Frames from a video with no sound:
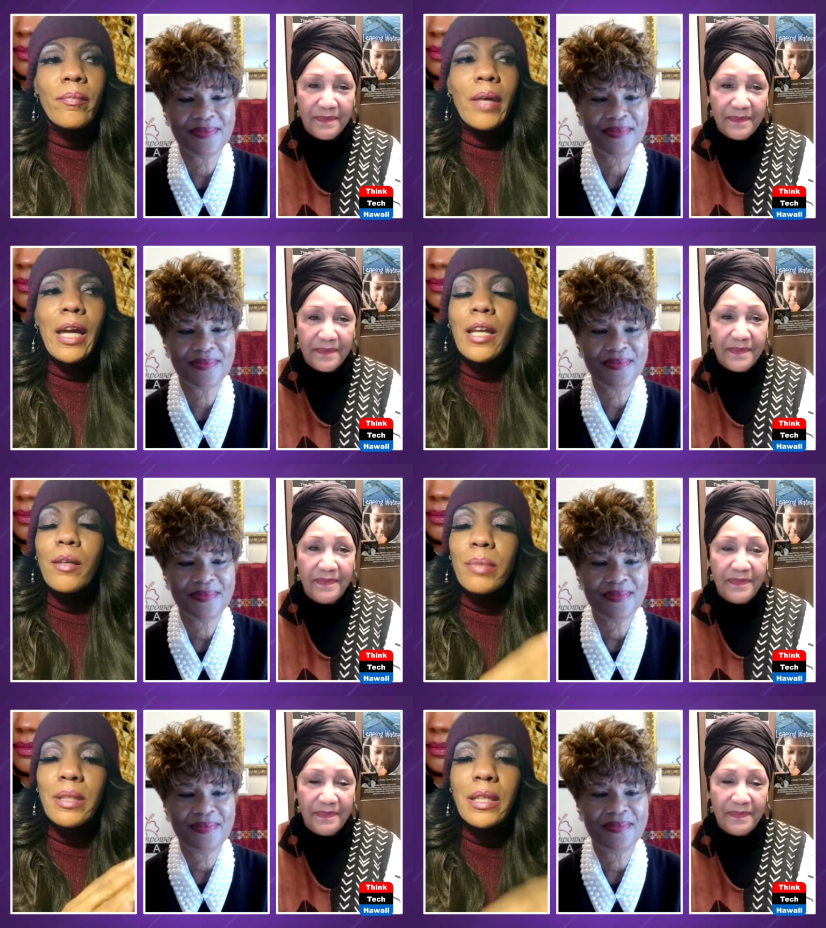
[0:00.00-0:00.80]

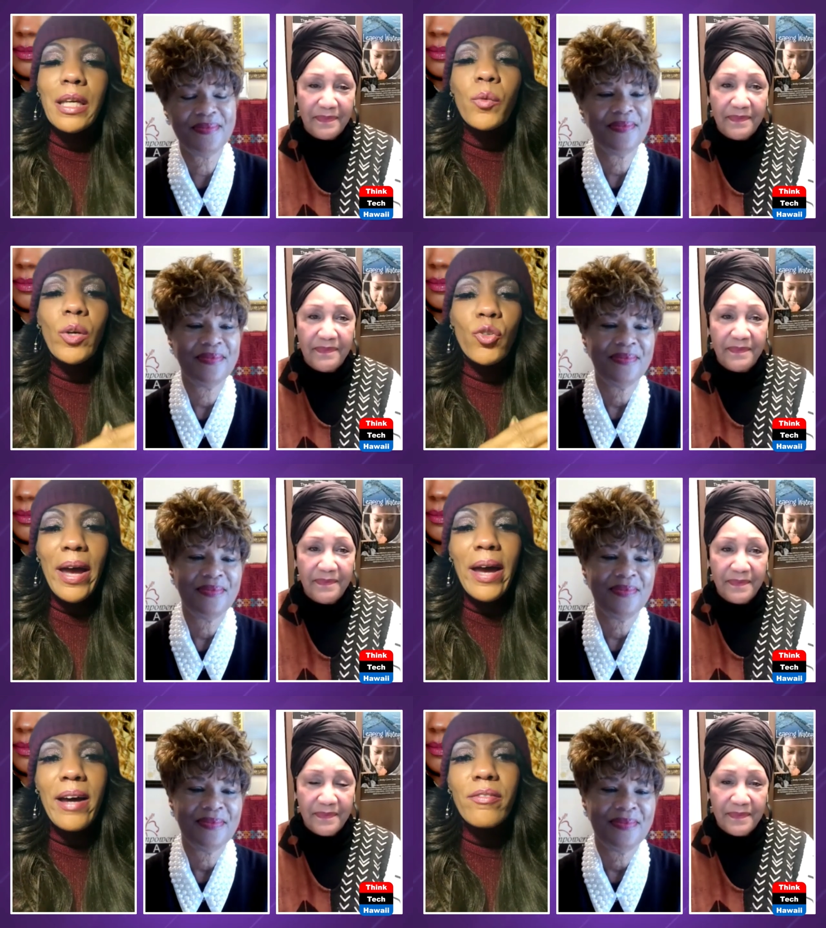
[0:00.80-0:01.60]
Speaker 1: and begin what you
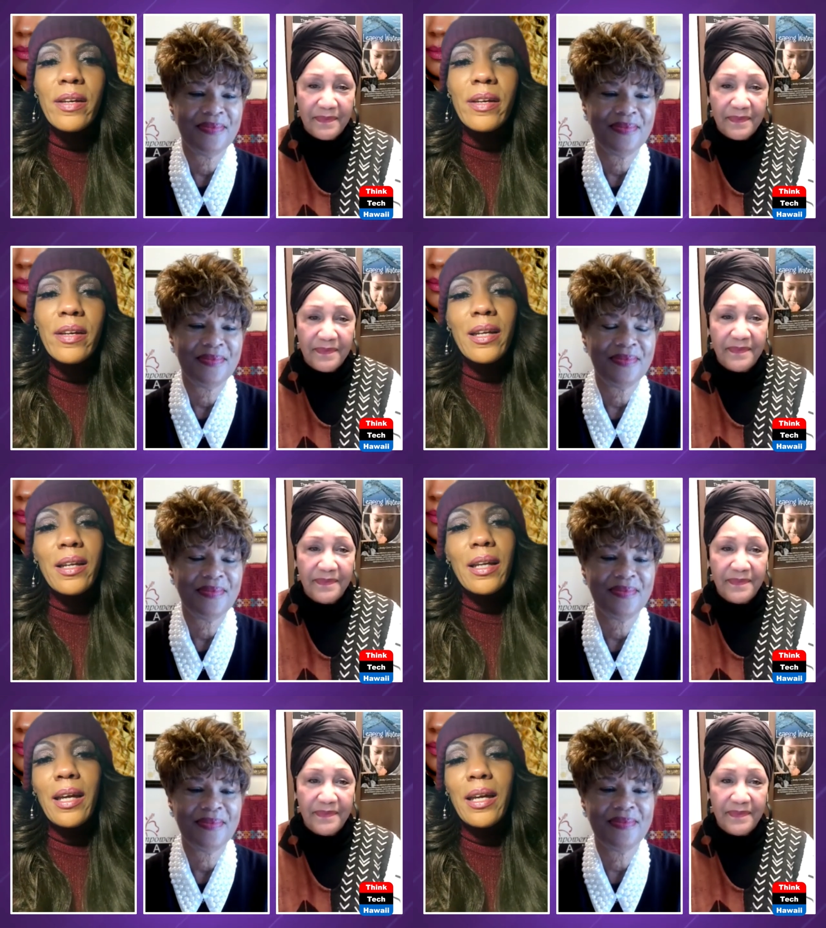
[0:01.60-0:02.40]
have
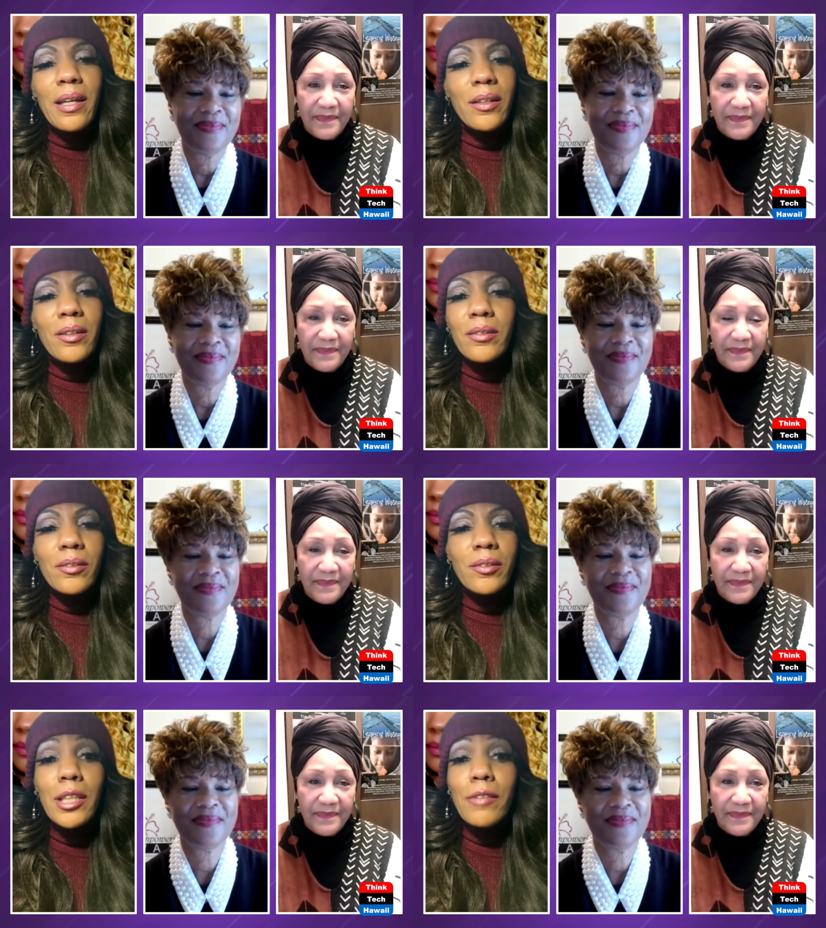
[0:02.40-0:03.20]
and
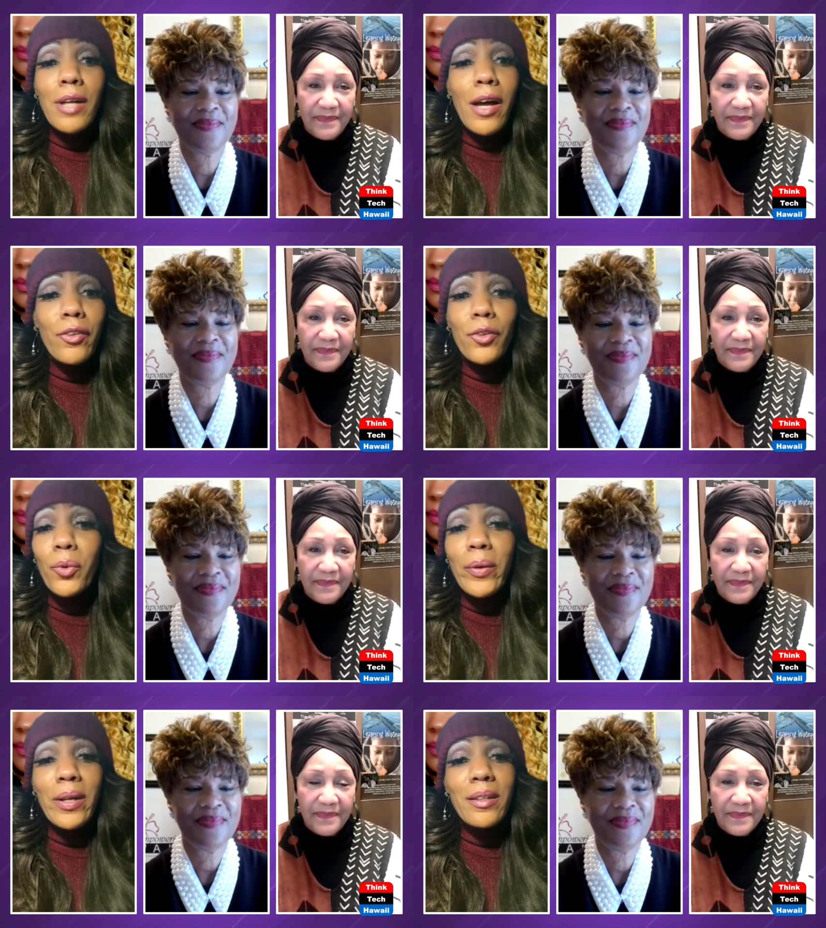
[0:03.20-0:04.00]
give God the
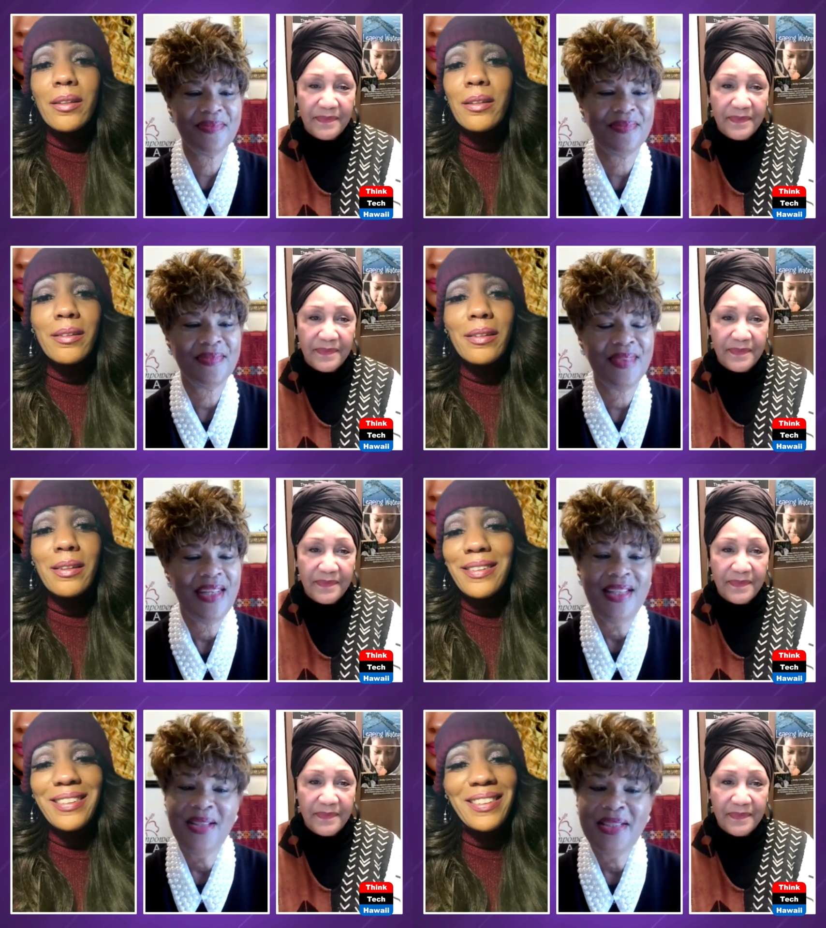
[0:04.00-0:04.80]
glory.
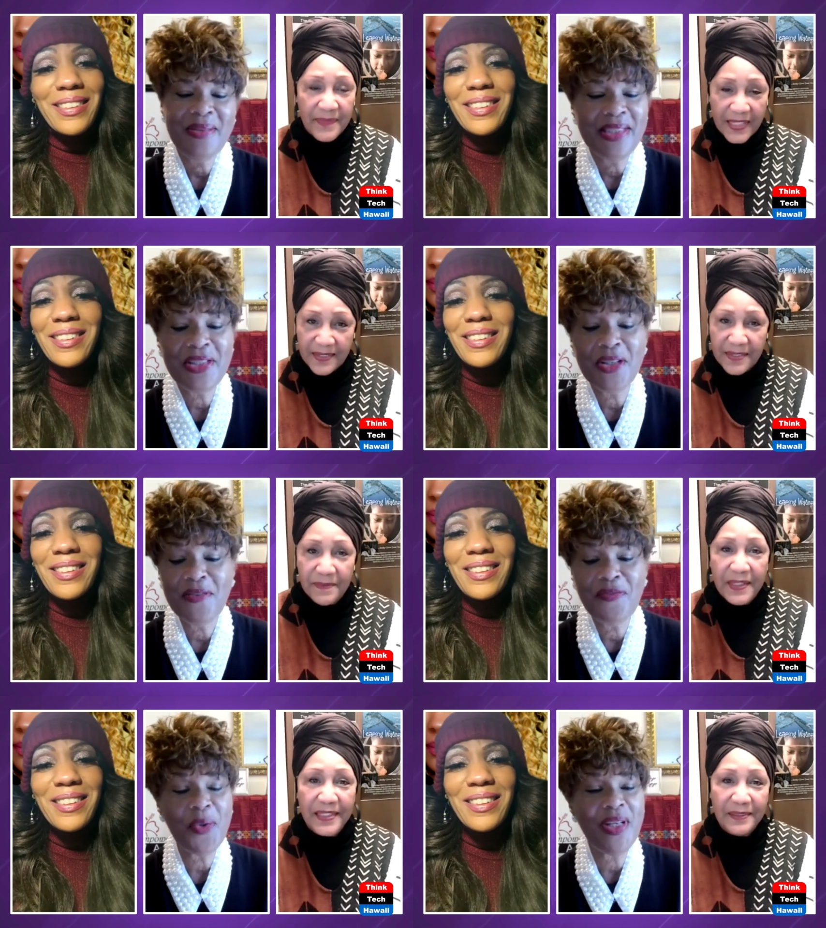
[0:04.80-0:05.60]
So
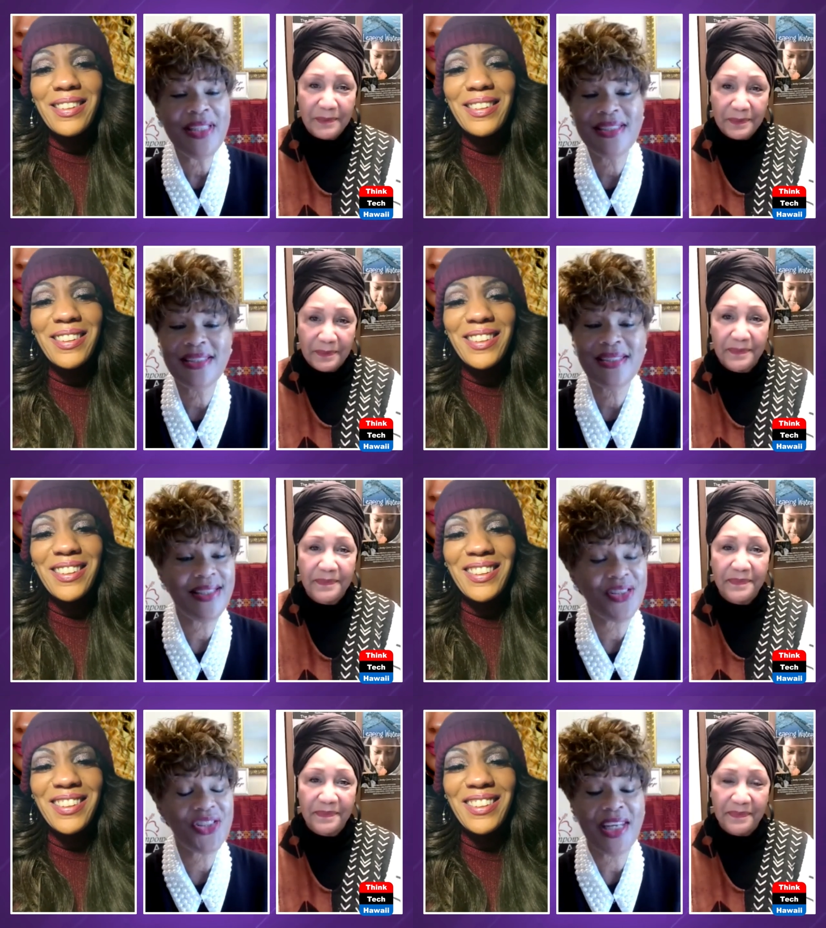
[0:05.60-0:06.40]
your
Speaker 2: voice
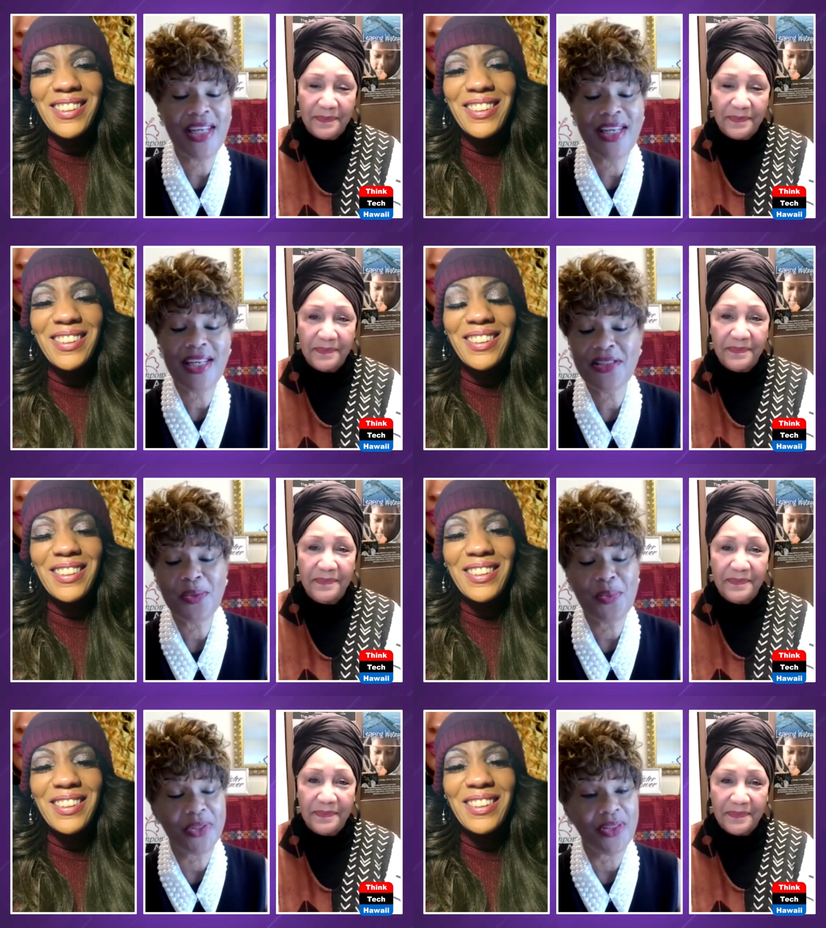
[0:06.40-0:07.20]
can change
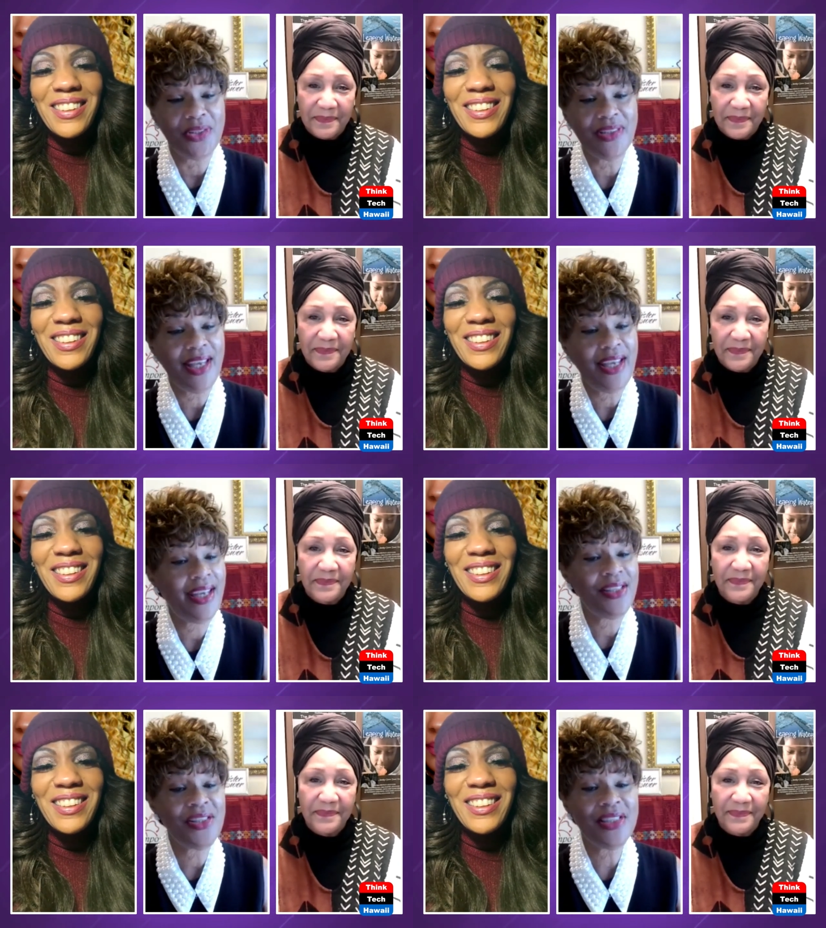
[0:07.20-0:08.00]
the world.
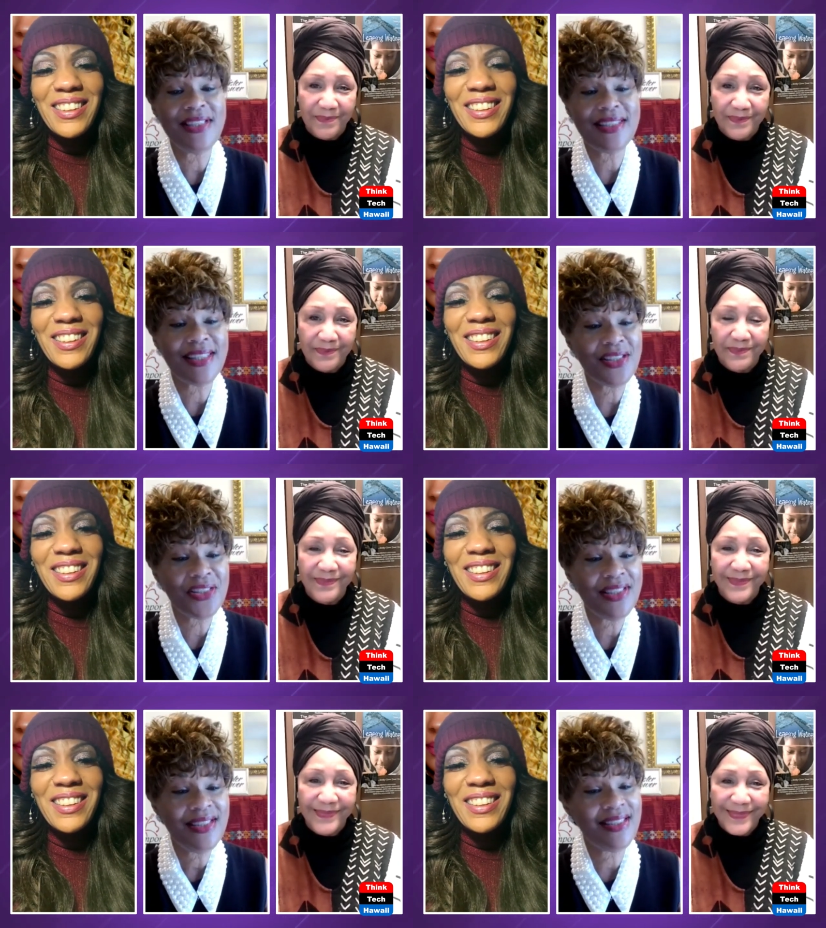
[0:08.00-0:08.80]
Angela
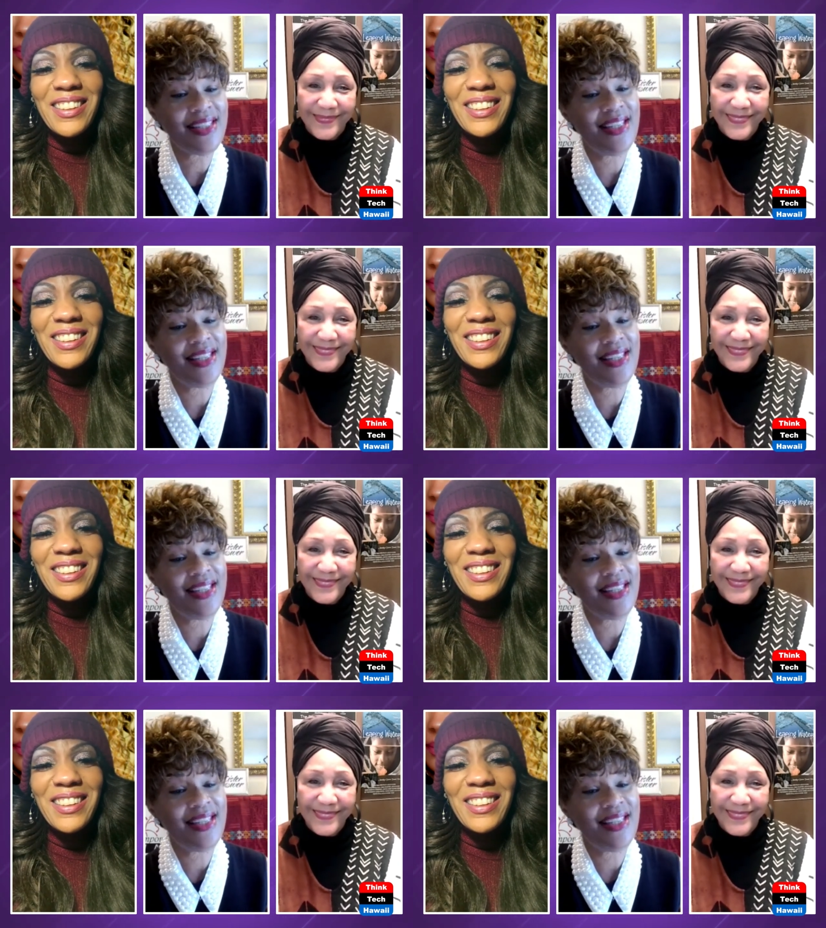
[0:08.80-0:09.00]
Sessions